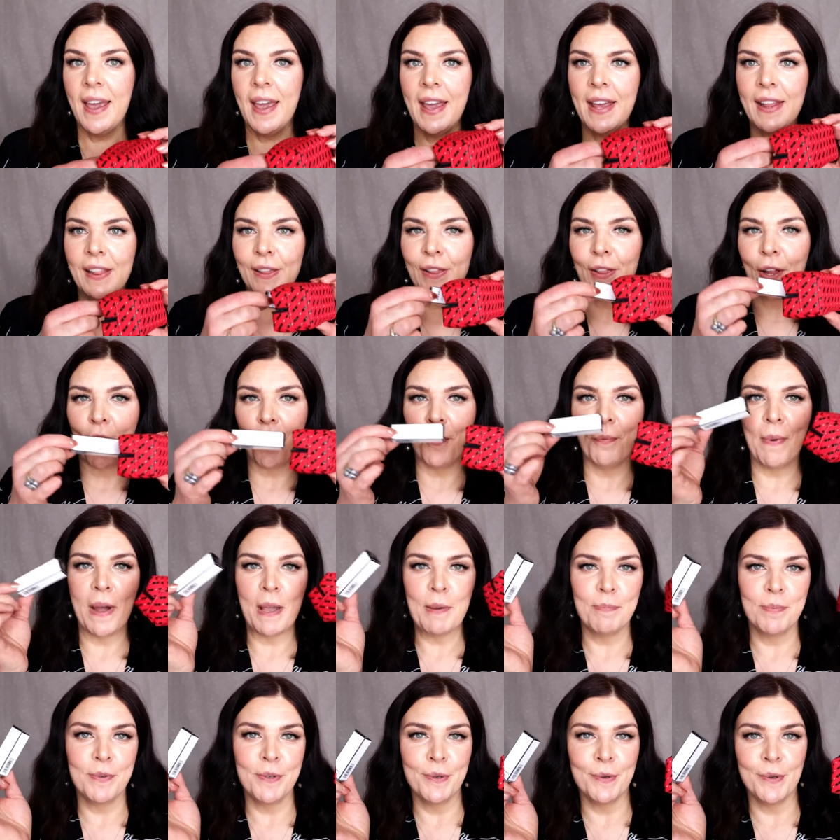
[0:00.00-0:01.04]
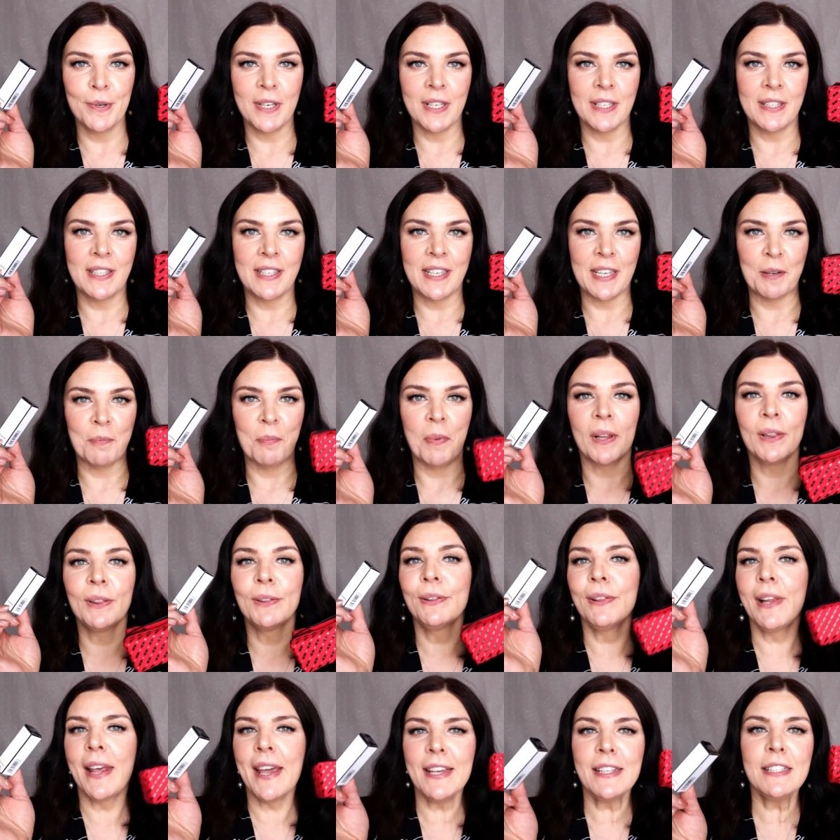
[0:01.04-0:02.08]
Hello my beauty team,
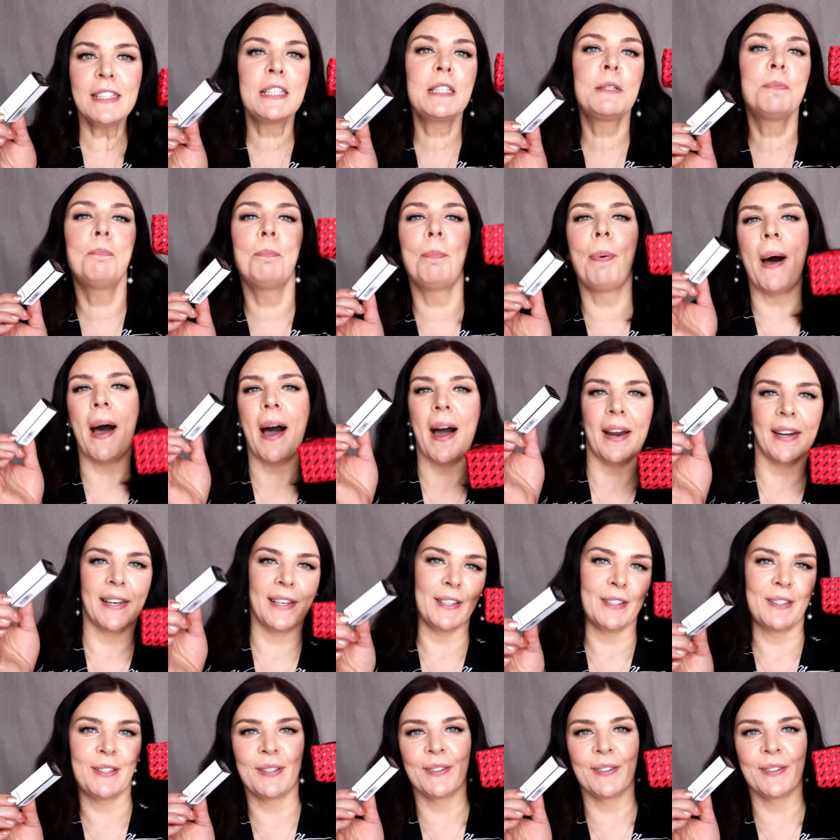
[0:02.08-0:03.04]
let's party